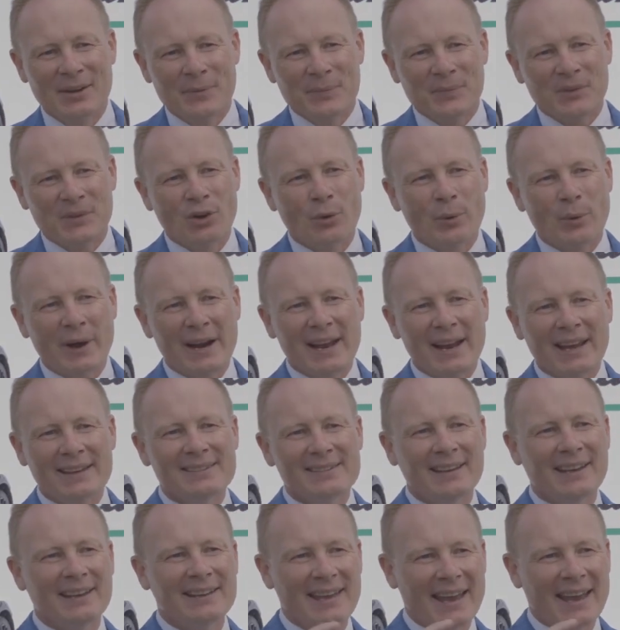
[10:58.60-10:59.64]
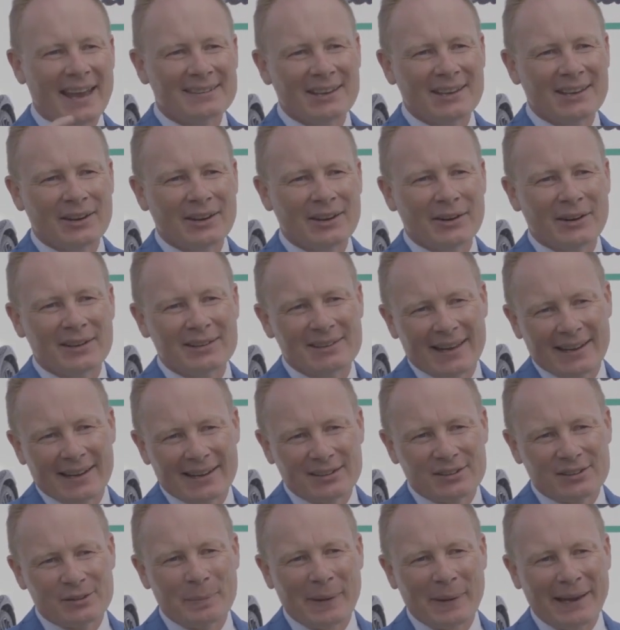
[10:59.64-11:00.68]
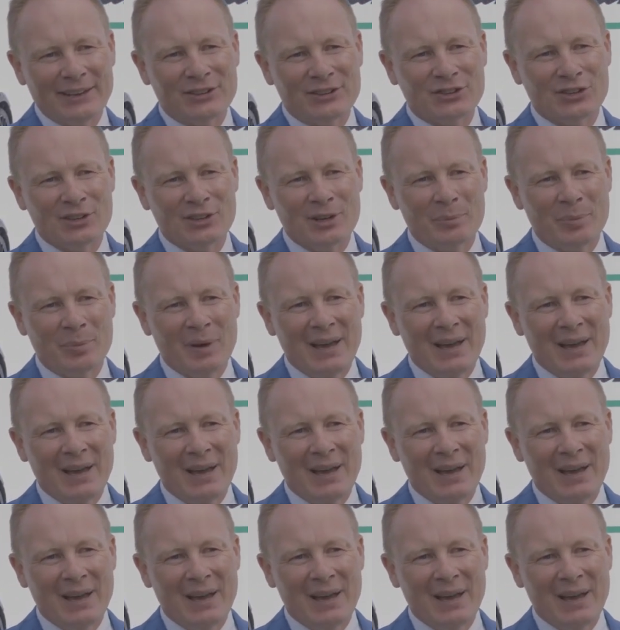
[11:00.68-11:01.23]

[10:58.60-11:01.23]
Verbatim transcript: You know, when I say the exterior is like a spaceship,